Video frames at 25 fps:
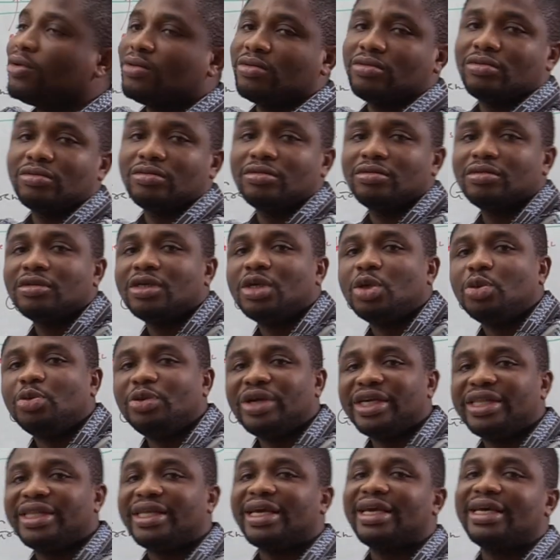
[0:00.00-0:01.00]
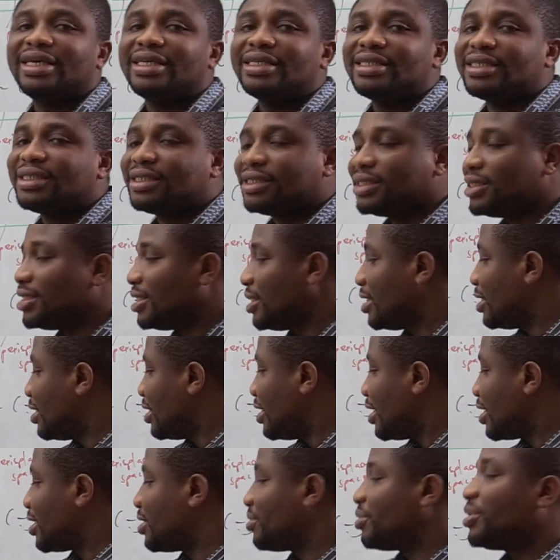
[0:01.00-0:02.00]
wall retains
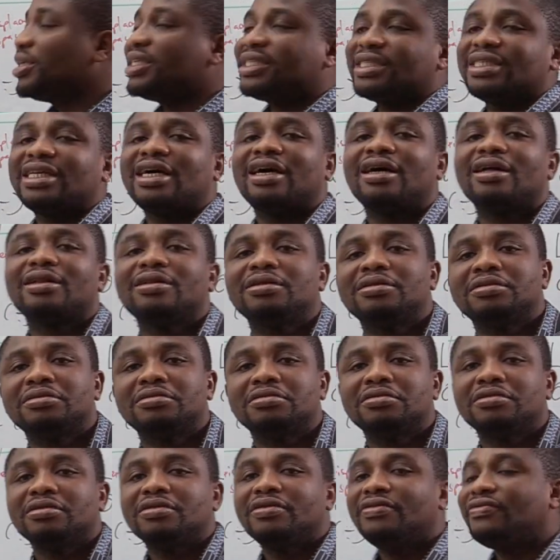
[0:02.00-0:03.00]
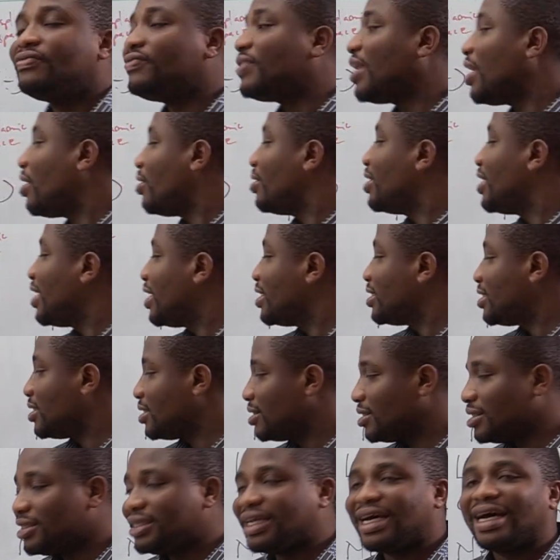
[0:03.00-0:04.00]
the crystal violet
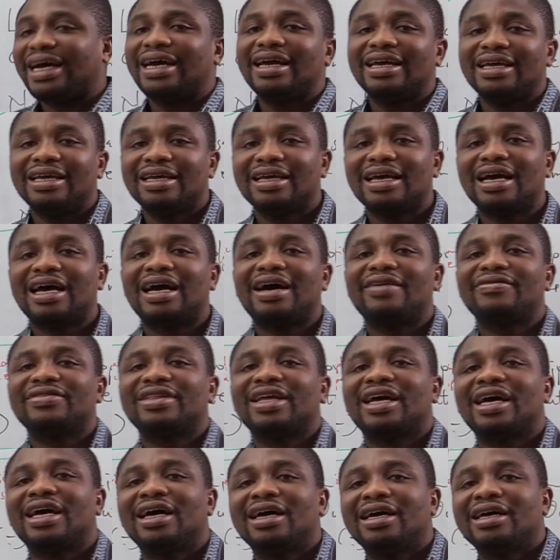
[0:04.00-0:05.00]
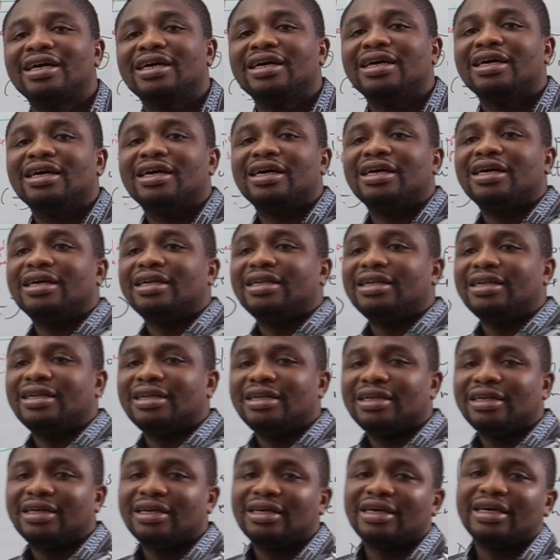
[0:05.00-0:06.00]
dye after
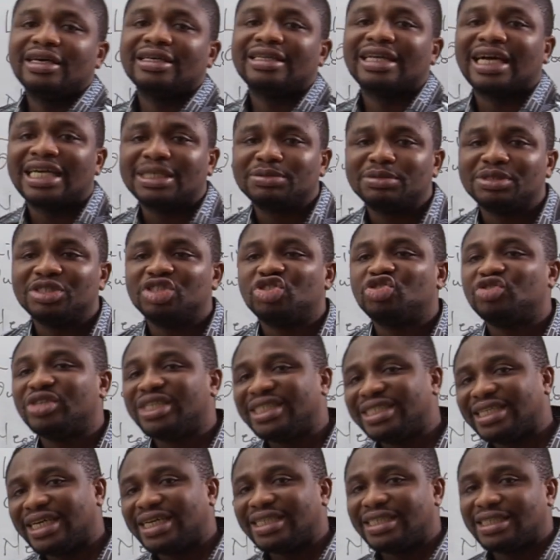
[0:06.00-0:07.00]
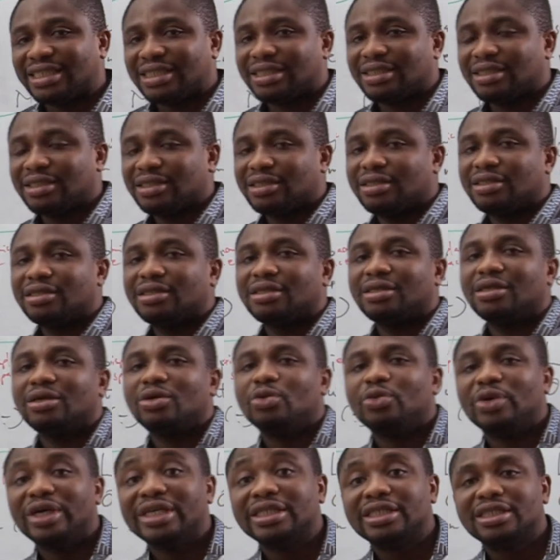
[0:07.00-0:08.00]
it has been treated
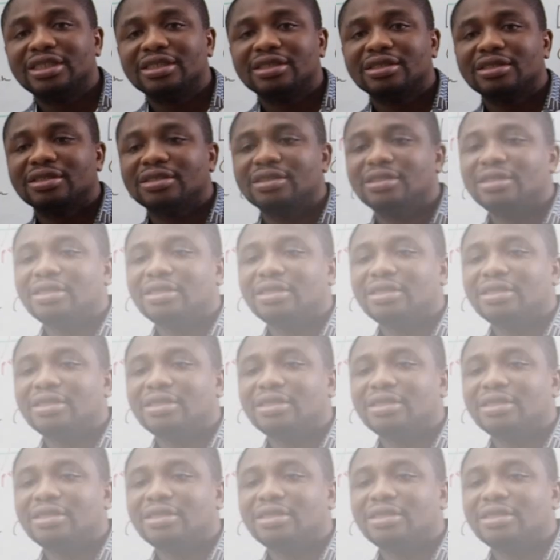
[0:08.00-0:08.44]
with